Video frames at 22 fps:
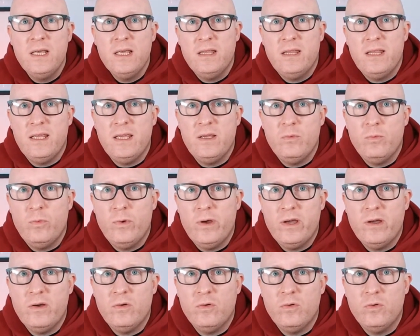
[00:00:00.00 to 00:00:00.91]
They
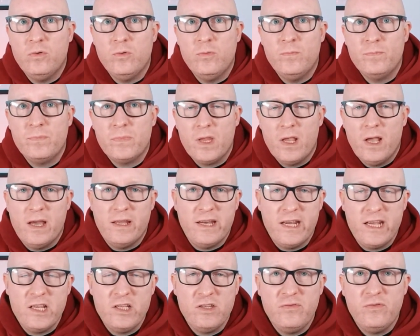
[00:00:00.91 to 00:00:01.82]
will
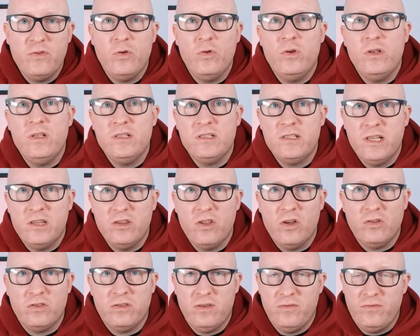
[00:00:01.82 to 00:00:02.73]
arrange viewings,
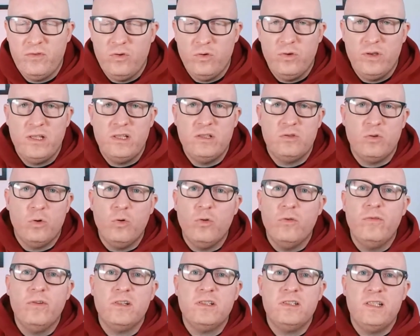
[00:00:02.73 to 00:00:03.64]
conduct the viewings,
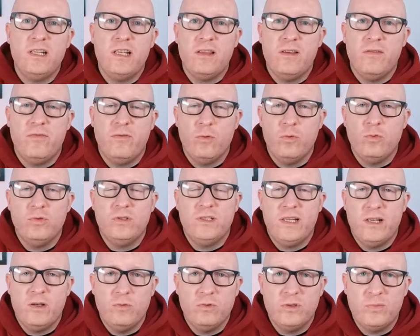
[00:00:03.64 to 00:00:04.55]
oversee the full
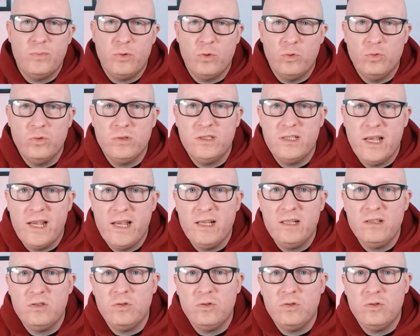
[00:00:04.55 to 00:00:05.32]
sales process.